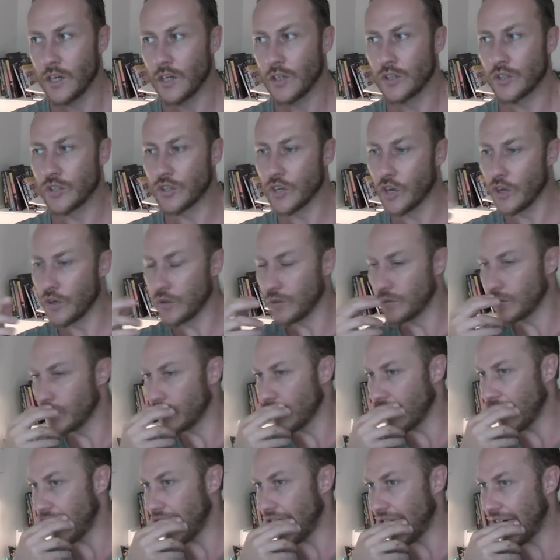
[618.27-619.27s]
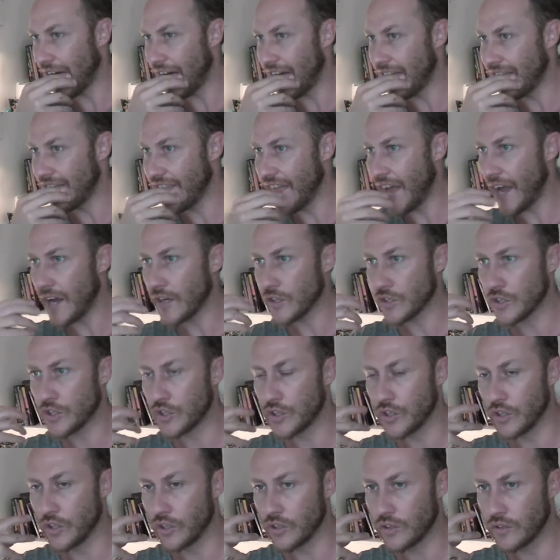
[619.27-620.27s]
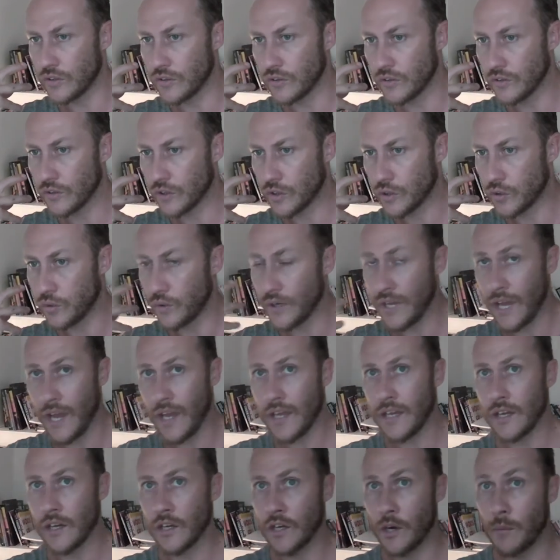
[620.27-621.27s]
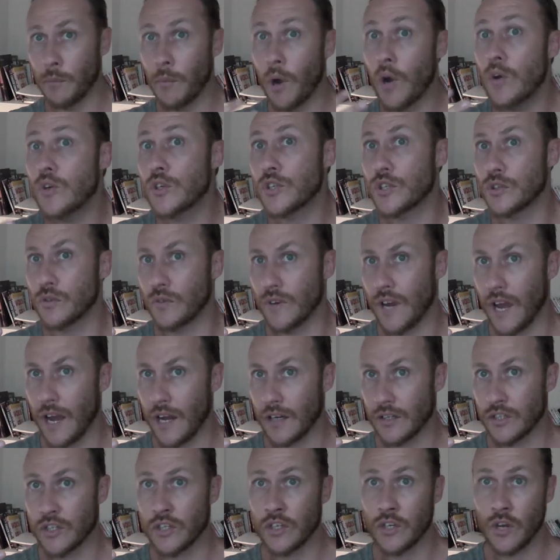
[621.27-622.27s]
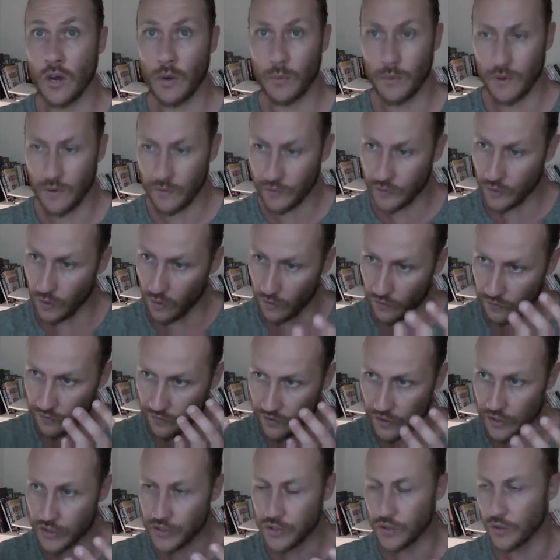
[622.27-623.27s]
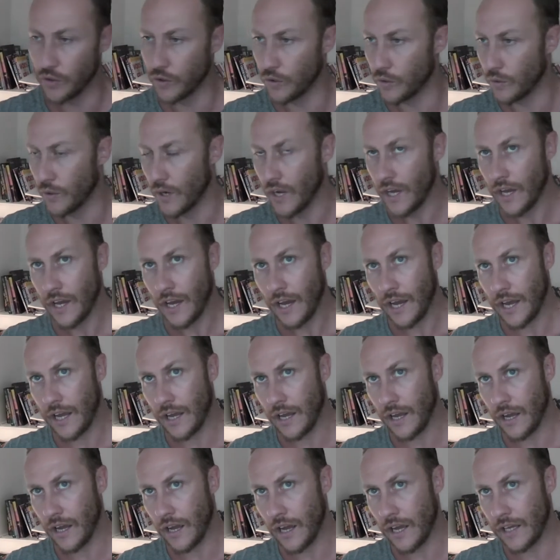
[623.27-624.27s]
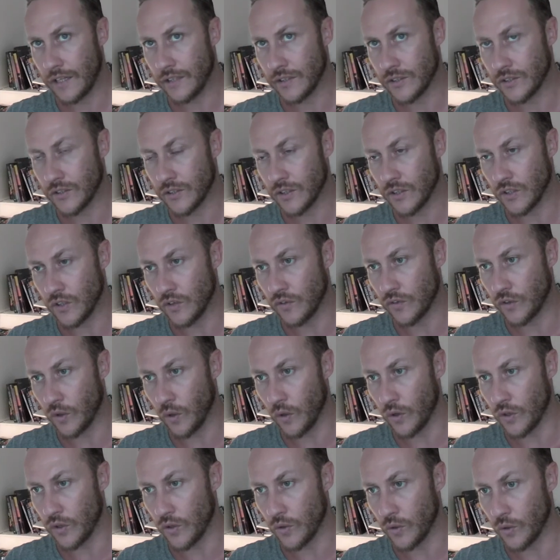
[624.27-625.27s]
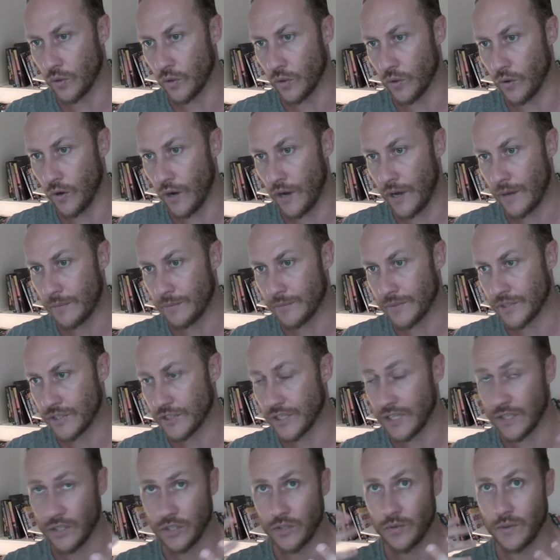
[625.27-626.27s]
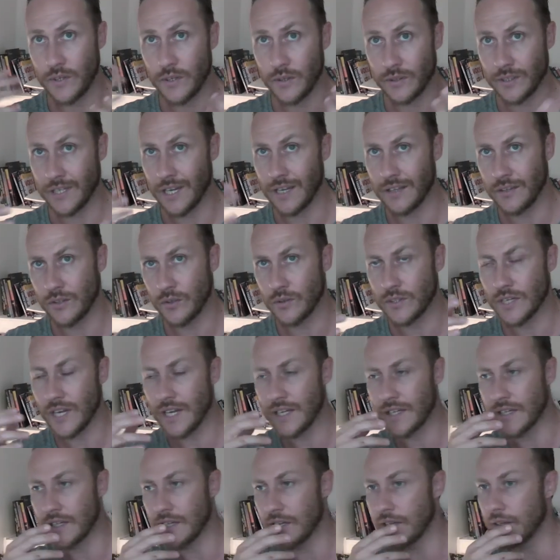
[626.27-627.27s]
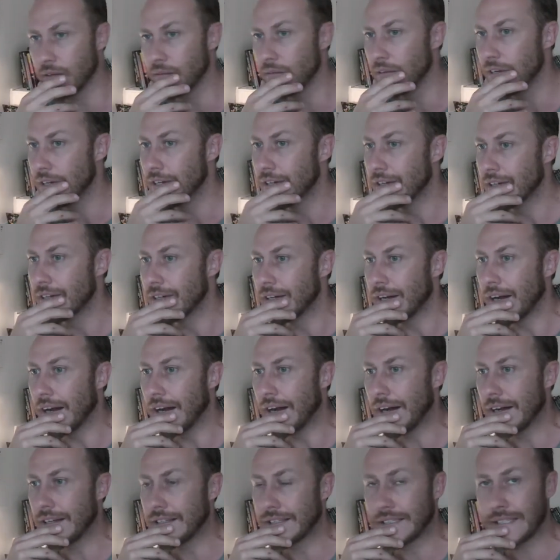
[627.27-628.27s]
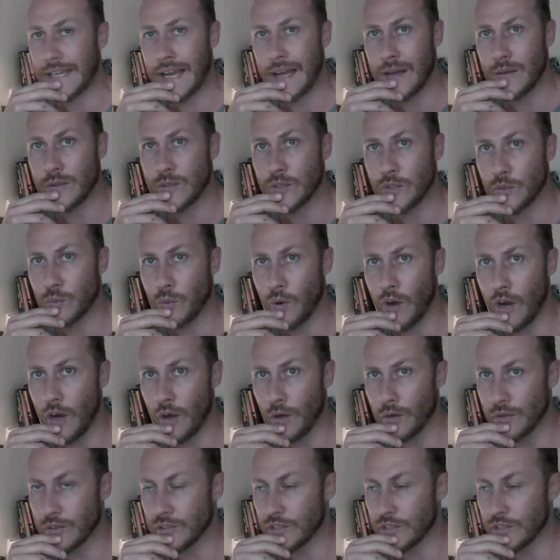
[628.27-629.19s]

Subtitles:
So, and that should create an emotional reaction. You know, we've got visual, and you've got your sensory, you're taking in sounds as well.